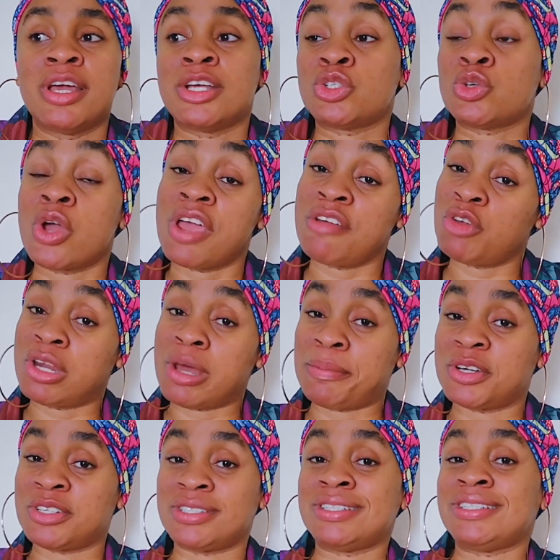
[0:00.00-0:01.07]
So every other
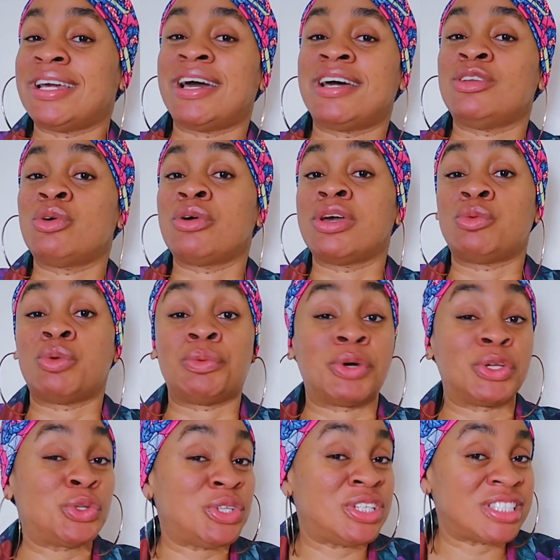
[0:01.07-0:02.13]
person there had not heard when
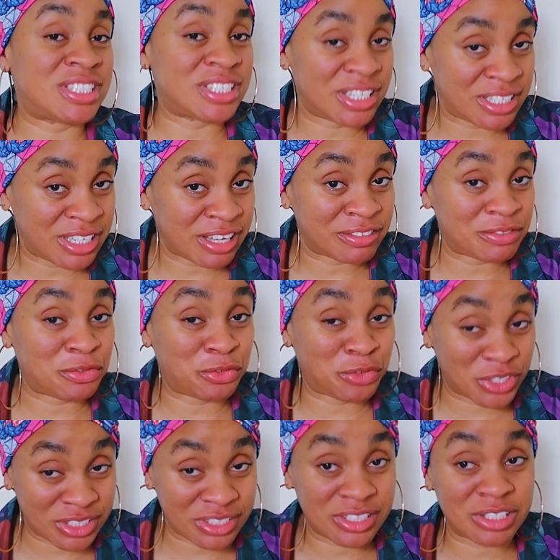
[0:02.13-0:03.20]
Watoni said that
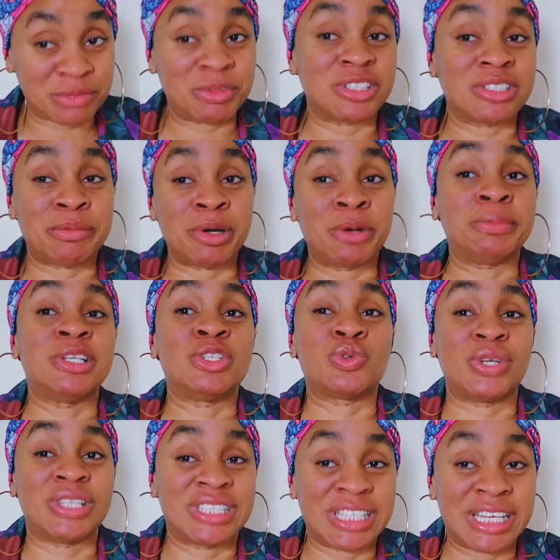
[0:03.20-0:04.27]
first statement about being
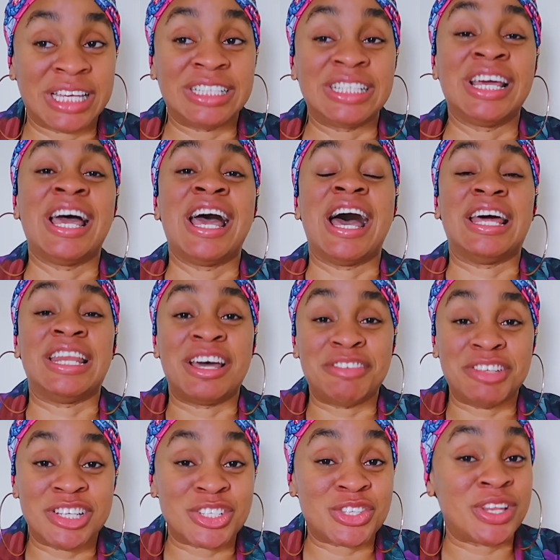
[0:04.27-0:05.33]
29 and
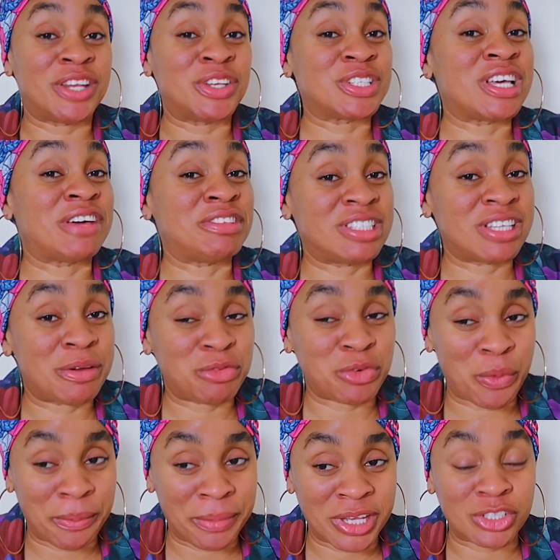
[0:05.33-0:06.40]
having a son and not having time for
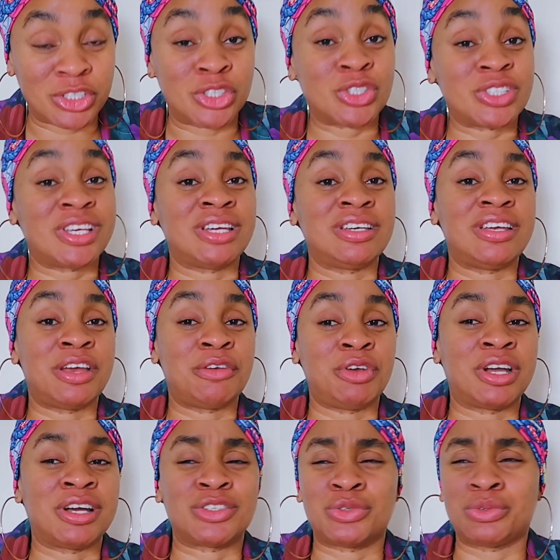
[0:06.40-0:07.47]
men. They just heard
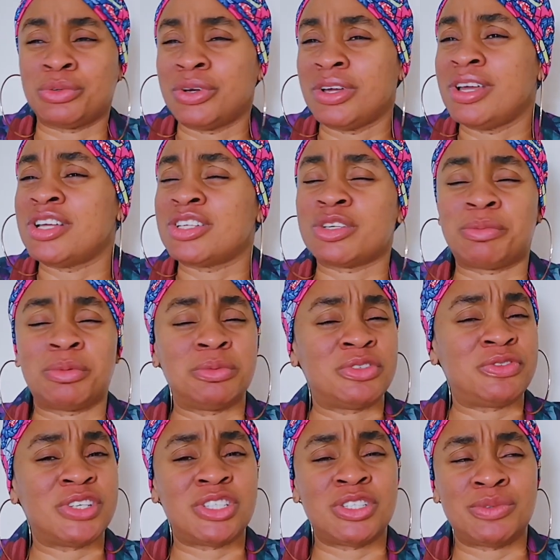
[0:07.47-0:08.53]
Erica. So some people's
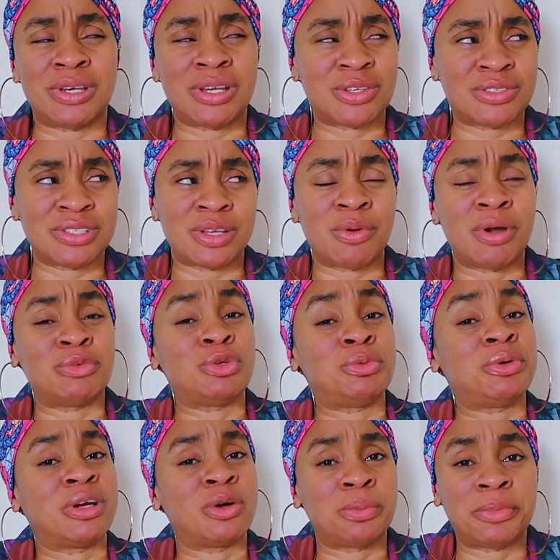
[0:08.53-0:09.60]
faces were now scared. Why would you
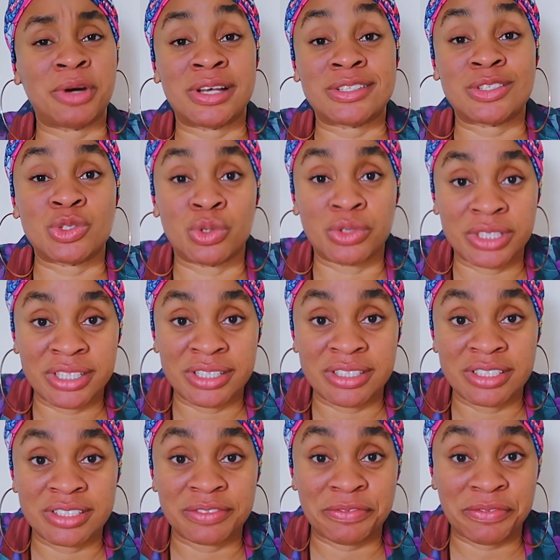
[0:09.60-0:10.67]
bring up her son in
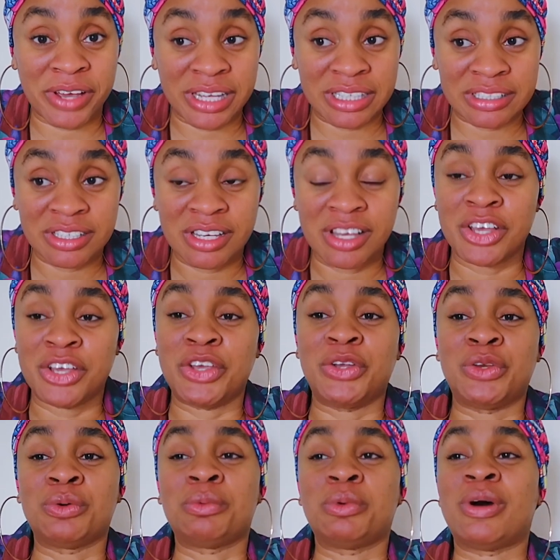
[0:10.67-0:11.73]
this fight? You
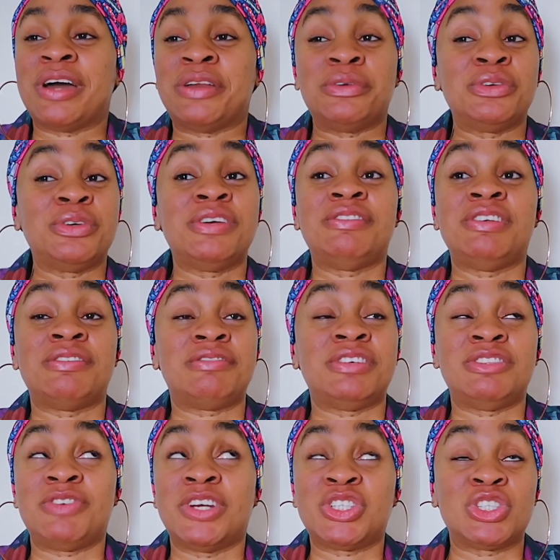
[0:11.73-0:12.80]
know what? Well, I don't know if they
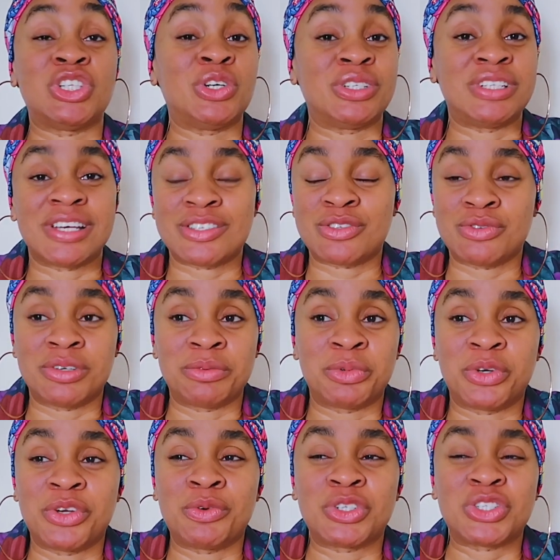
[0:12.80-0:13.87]
eventually understood it, but
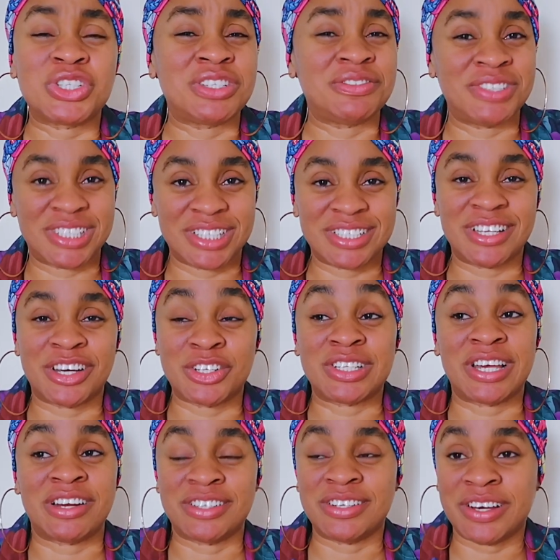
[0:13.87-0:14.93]
it was just irritating because
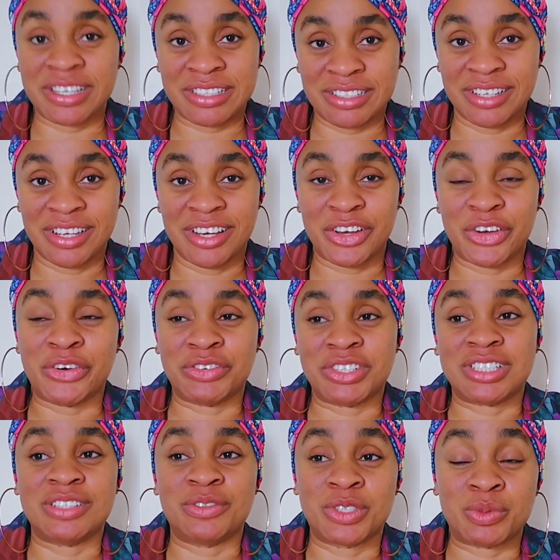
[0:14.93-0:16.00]
I'd heard,
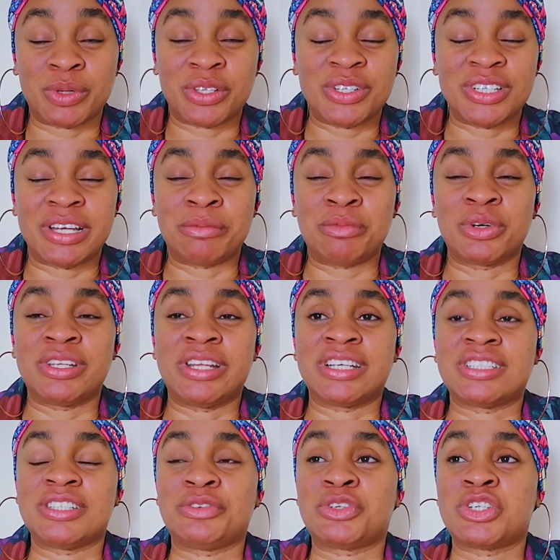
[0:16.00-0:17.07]
obviously, it was Watoni that brought that
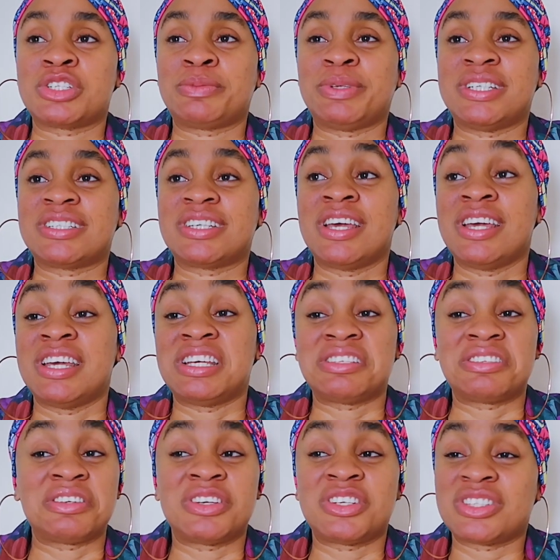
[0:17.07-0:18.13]
in the first place.
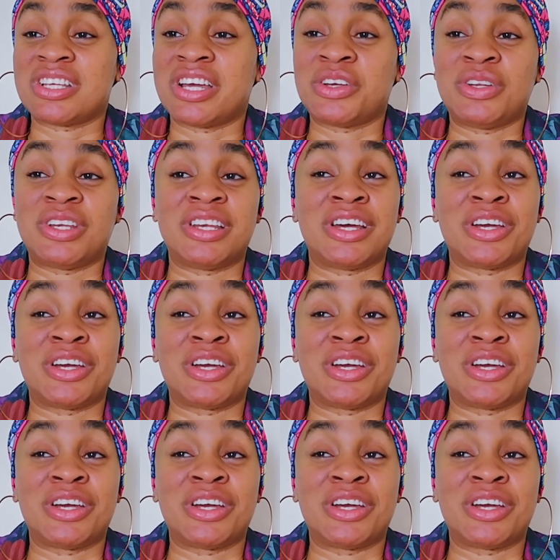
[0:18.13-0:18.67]
So they just arguing.